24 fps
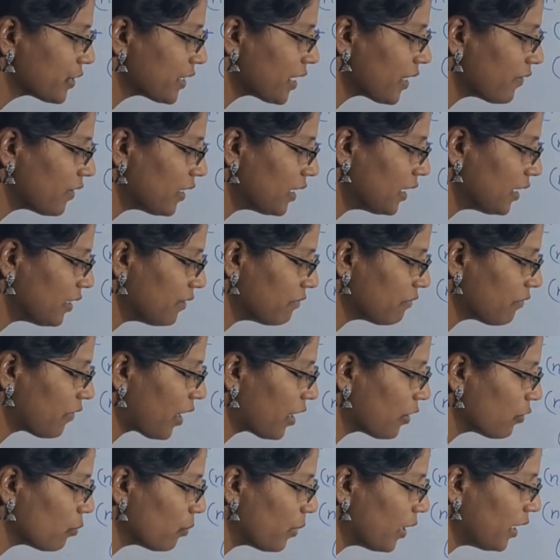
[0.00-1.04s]

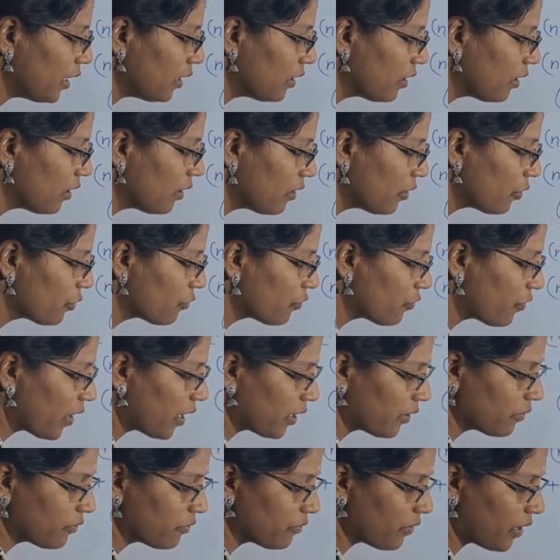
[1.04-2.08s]
75 by
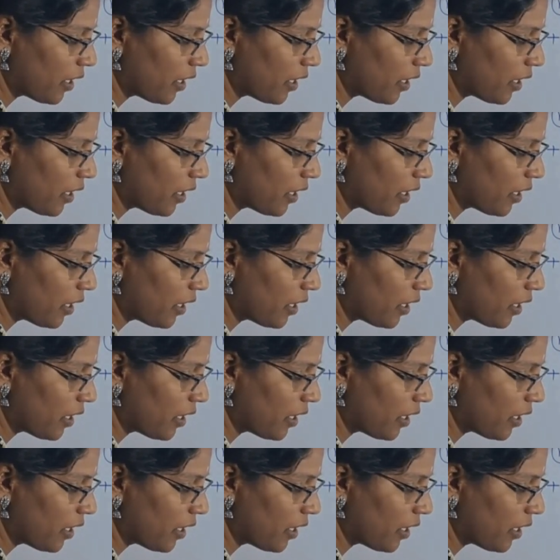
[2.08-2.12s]
5.